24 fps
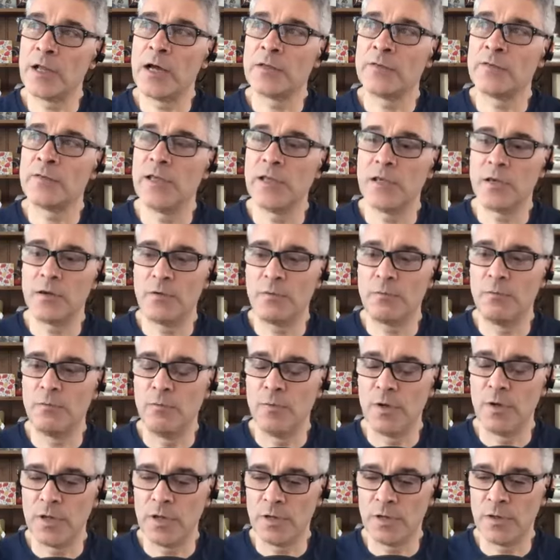think
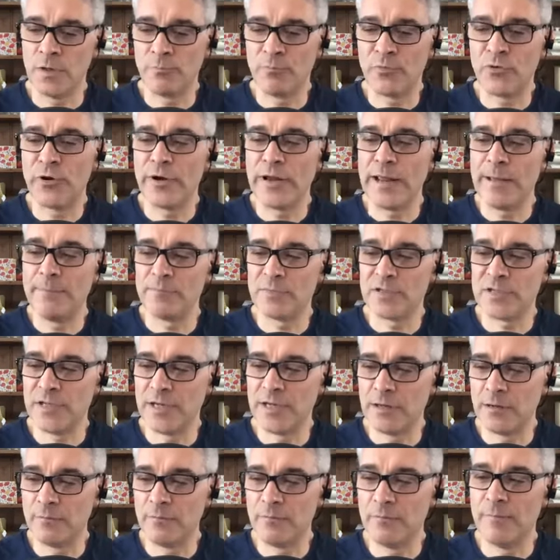you know,
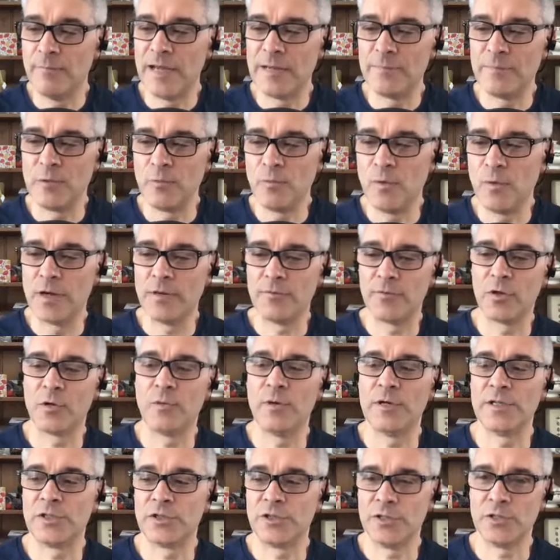preempting maybe one of the
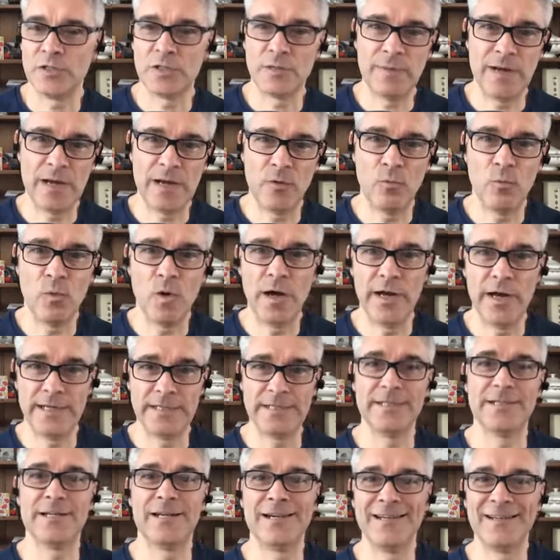questions about why
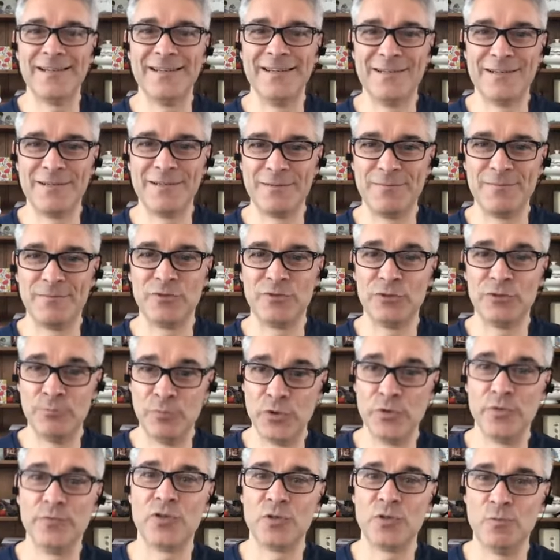did I
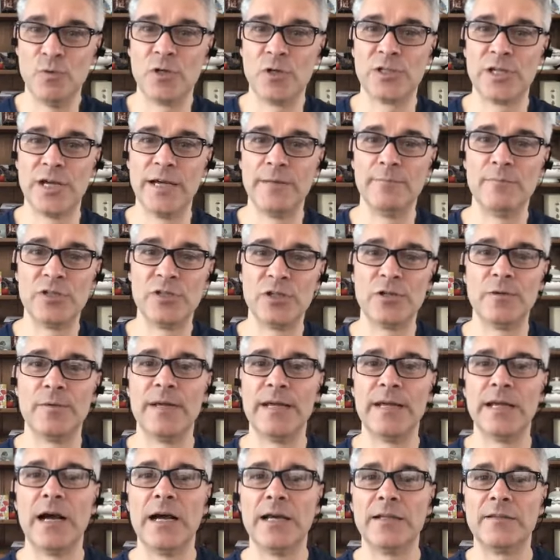move to what I'm
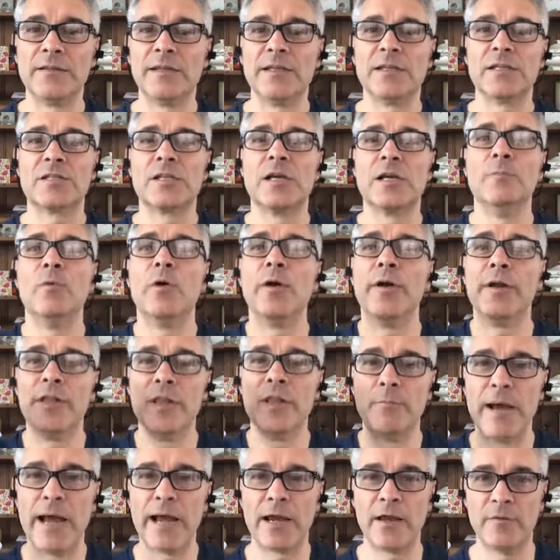doing, mm. I hmm. think somewhere in the
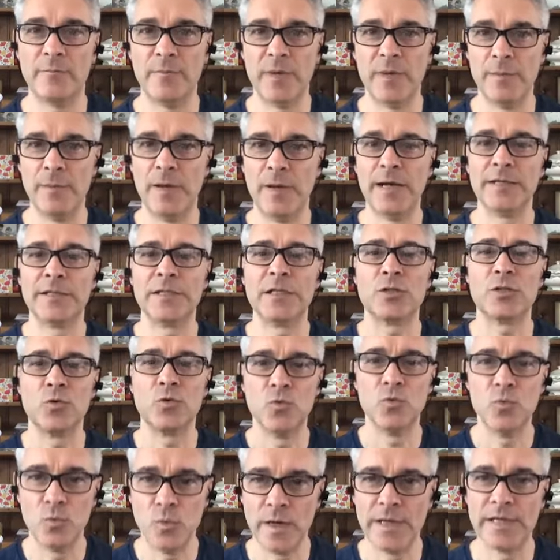back of my mind has
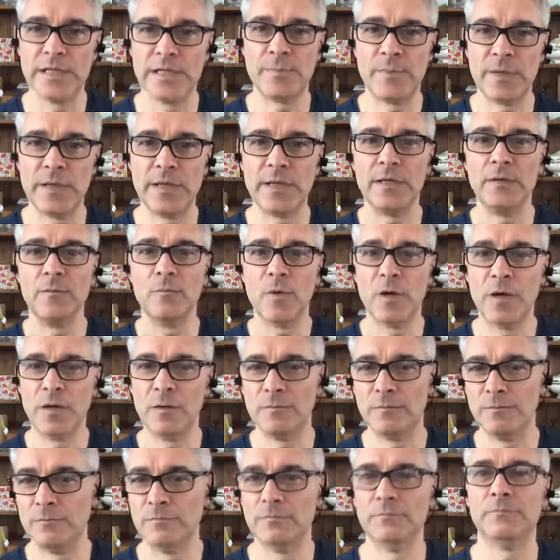always been, well,
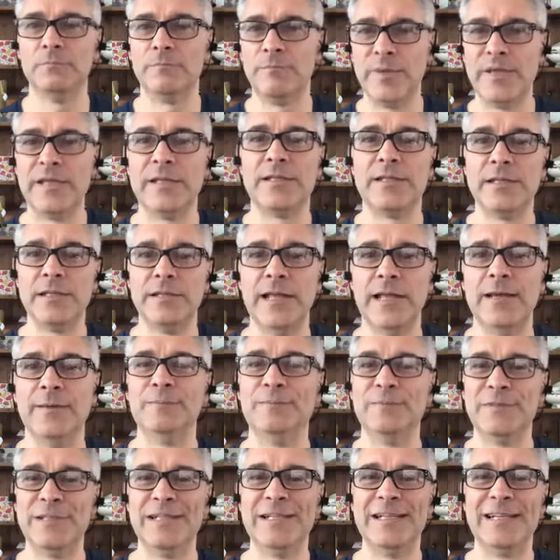Pete did that,
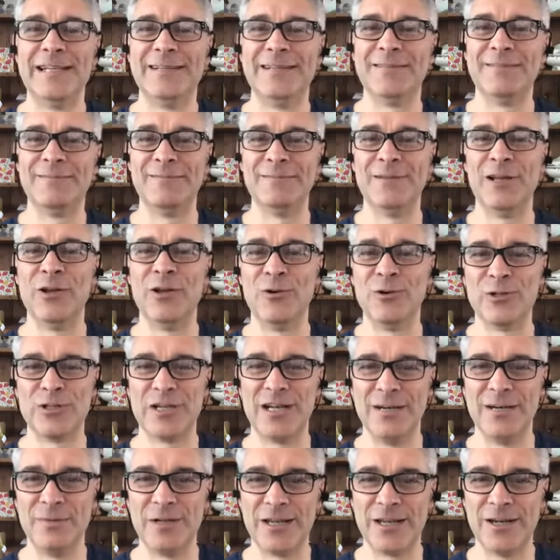did it a long right.
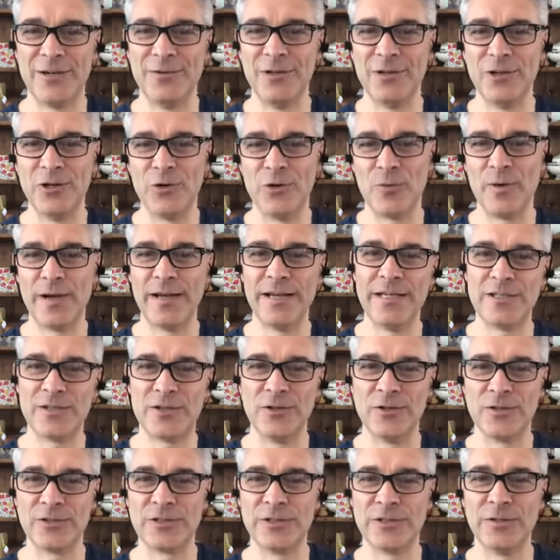time ago, and look where he's
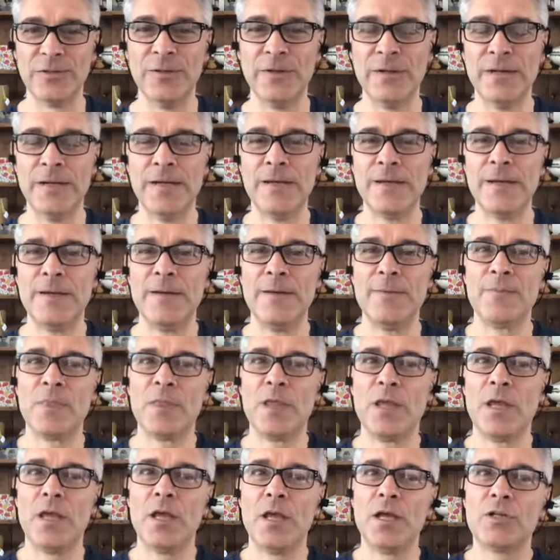got to. Mm.